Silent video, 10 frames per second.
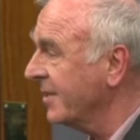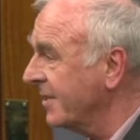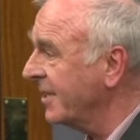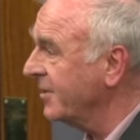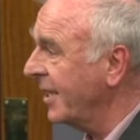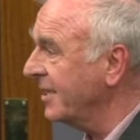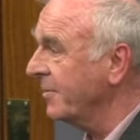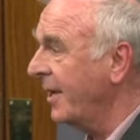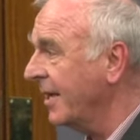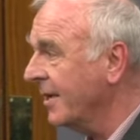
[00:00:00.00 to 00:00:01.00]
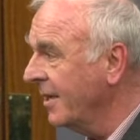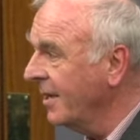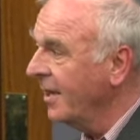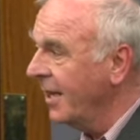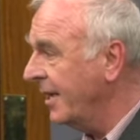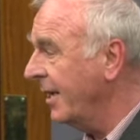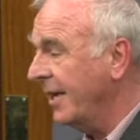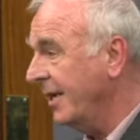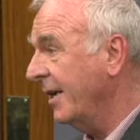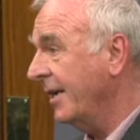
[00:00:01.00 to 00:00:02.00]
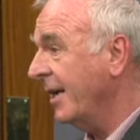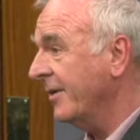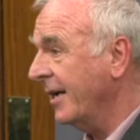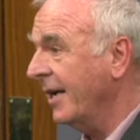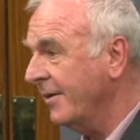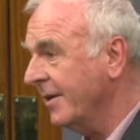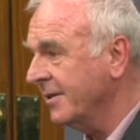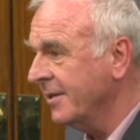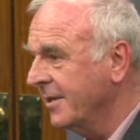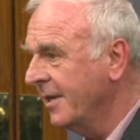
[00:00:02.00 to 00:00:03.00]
that they're trying to make in other areas.